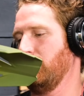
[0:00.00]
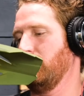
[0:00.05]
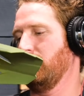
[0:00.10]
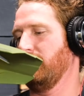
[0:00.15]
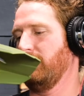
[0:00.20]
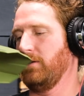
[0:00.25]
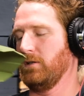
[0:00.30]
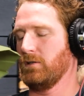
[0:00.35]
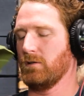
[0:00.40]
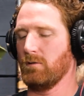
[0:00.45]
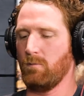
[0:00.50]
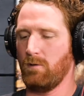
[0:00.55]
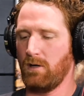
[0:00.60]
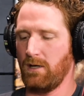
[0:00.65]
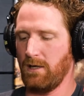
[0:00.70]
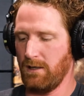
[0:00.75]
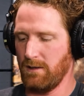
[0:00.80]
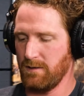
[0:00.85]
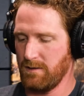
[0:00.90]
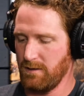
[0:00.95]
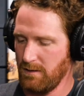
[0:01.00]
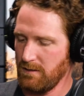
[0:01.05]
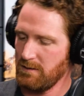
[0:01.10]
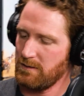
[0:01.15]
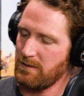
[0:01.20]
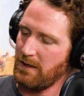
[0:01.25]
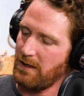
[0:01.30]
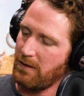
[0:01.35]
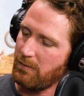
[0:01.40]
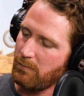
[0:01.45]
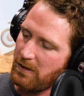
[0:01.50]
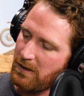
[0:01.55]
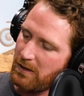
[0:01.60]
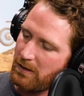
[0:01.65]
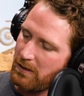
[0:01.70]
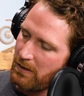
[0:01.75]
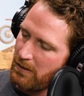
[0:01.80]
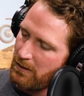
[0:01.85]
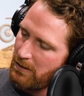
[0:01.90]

feature-wise, is that we